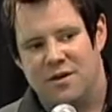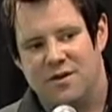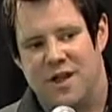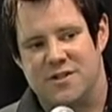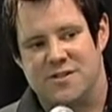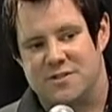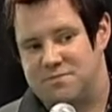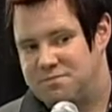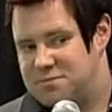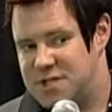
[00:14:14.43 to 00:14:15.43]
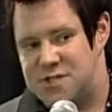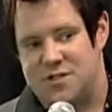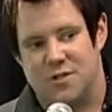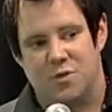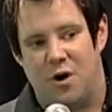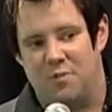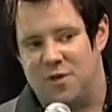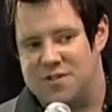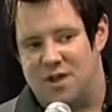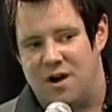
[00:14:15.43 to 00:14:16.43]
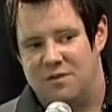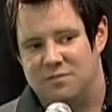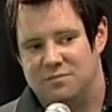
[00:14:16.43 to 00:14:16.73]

next 6 to 12 months, Carl?